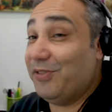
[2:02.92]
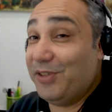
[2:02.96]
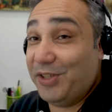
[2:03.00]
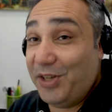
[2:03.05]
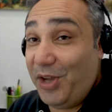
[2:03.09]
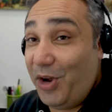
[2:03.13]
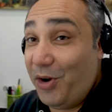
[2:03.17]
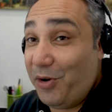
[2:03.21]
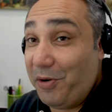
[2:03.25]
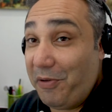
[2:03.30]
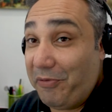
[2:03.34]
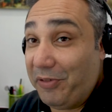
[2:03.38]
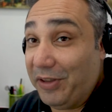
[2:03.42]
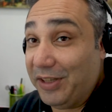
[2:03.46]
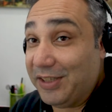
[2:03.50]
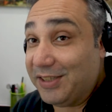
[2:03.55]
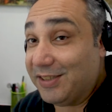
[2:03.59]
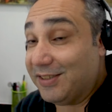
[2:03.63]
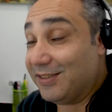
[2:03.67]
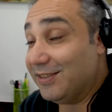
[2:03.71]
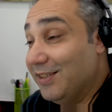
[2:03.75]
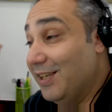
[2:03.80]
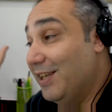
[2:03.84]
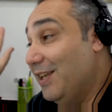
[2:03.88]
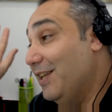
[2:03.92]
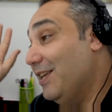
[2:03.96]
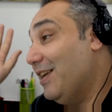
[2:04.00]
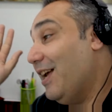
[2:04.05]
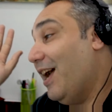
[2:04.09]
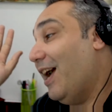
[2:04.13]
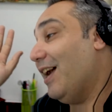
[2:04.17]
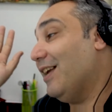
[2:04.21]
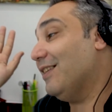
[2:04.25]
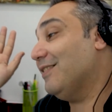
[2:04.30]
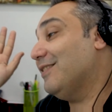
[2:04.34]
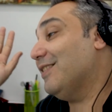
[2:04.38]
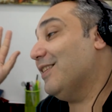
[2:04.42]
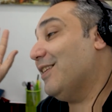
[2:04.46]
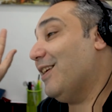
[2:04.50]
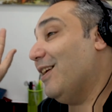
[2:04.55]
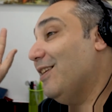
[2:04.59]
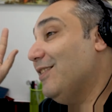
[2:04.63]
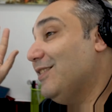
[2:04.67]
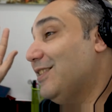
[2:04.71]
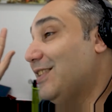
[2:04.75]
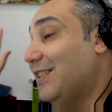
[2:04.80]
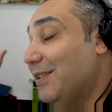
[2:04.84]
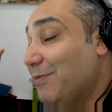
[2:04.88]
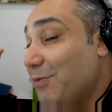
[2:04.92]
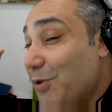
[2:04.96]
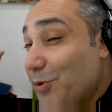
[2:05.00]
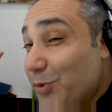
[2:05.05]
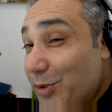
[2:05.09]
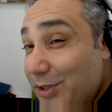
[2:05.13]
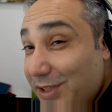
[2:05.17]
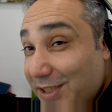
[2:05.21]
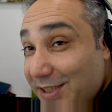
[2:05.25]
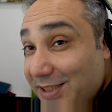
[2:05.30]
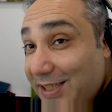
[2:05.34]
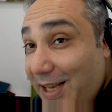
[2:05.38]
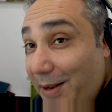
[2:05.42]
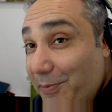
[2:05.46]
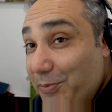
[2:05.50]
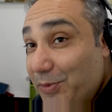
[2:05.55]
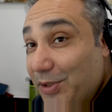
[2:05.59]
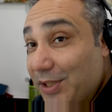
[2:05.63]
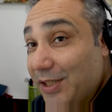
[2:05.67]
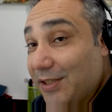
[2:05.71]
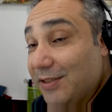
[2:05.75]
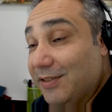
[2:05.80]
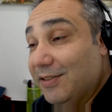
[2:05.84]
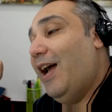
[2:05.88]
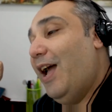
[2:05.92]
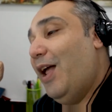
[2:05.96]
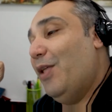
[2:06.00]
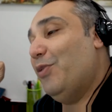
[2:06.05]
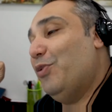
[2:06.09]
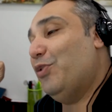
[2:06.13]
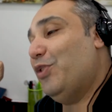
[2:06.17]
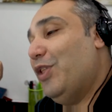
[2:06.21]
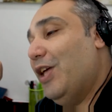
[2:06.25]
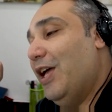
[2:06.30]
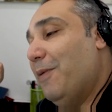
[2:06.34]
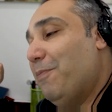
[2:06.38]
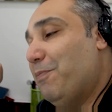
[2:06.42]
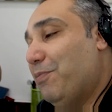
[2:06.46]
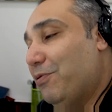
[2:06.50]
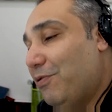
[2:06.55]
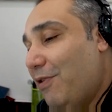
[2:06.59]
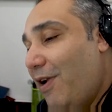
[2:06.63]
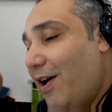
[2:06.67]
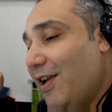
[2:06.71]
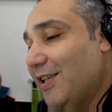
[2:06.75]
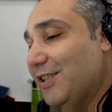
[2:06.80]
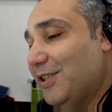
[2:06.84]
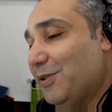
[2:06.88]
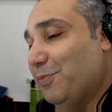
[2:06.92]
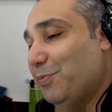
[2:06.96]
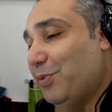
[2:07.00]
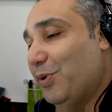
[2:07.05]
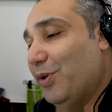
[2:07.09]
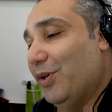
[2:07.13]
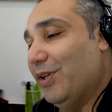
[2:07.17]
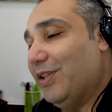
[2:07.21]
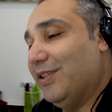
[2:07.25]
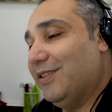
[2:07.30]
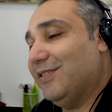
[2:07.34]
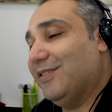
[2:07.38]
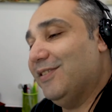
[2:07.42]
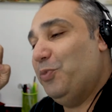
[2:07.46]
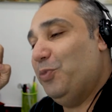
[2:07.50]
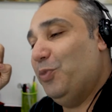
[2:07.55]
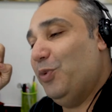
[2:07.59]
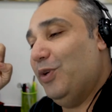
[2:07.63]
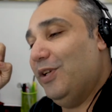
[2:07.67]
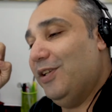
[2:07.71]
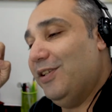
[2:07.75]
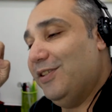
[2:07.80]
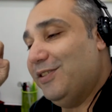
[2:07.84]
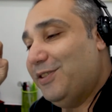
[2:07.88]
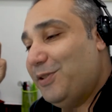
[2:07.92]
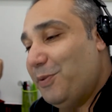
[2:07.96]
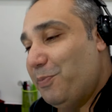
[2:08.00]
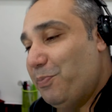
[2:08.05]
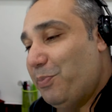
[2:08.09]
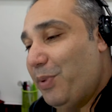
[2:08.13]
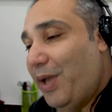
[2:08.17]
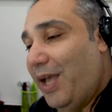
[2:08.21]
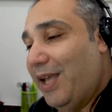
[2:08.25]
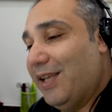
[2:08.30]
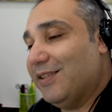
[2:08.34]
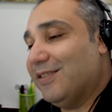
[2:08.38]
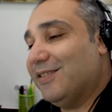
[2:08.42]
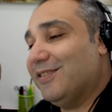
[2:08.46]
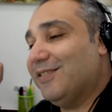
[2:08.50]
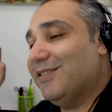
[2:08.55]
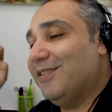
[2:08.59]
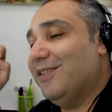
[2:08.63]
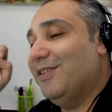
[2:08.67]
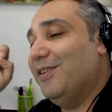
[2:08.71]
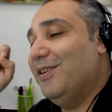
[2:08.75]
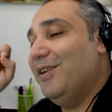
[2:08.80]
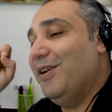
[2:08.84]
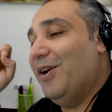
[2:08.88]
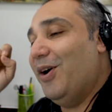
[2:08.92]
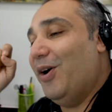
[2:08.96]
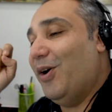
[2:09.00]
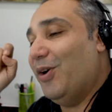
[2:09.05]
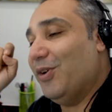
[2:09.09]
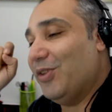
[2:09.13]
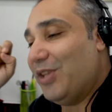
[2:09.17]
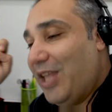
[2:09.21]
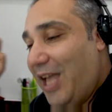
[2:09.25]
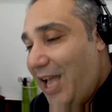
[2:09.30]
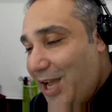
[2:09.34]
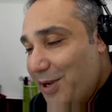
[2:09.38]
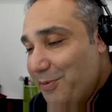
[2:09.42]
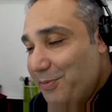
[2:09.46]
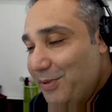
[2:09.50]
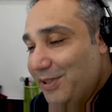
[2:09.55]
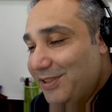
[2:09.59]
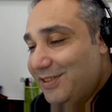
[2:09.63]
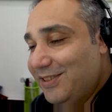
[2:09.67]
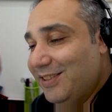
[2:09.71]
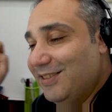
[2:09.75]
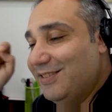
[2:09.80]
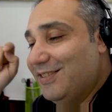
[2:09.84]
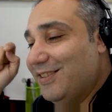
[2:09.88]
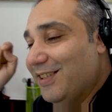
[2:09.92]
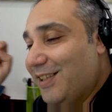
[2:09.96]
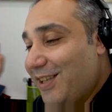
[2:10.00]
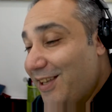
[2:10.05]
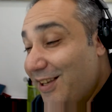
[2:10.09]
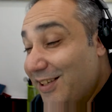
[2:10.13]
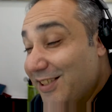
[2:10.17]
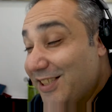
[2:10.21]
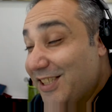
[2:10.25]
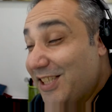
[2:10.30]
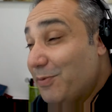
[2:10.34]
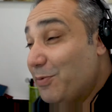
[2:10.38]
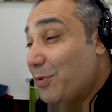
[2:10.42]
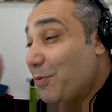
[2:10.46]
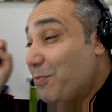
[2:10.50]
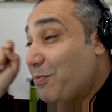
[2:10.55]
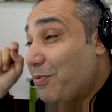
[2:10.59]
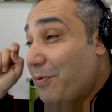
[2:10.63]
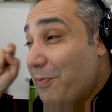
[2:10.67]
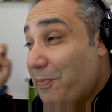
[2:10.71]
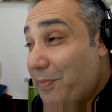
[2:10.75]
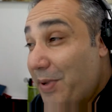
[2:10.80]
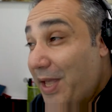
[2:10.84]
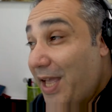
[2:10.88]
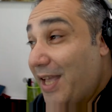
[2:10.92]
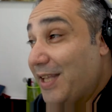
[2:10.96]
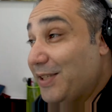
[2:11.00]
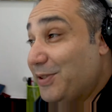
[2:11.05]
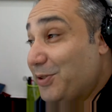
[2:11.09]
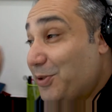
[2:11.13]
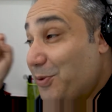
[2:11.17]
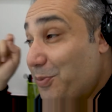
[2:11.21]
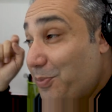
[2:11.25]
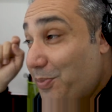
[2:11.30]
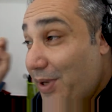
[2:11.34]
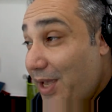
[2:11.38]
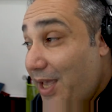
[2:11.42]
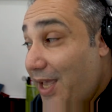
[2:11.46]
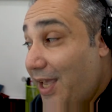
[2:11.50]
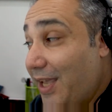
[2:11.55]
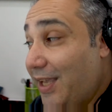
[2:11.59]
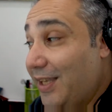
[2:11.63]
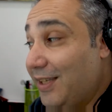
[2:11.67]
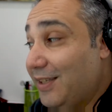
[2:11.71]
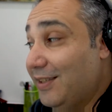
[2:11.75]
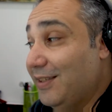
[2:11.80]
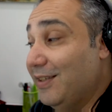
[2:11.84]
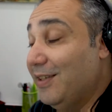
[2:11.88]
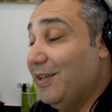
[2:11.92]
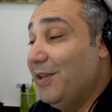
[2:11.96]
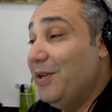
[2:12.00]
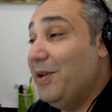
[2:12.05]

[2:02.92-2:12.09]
an orifice and the customer would accept it. And their price point was based on how much is the customer prepared to pay,